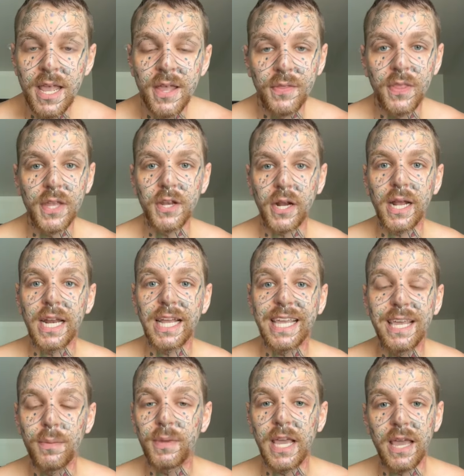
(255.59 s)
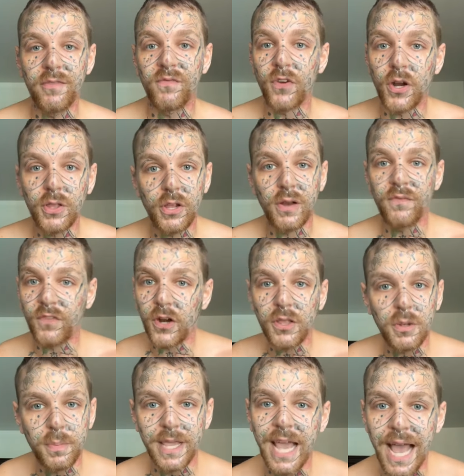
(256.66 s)
then you're going to keep getting further and further
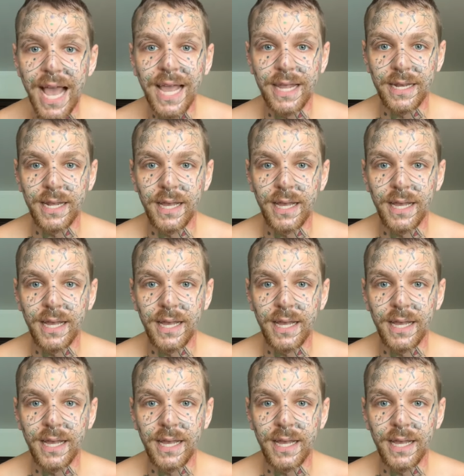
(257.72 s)
behind.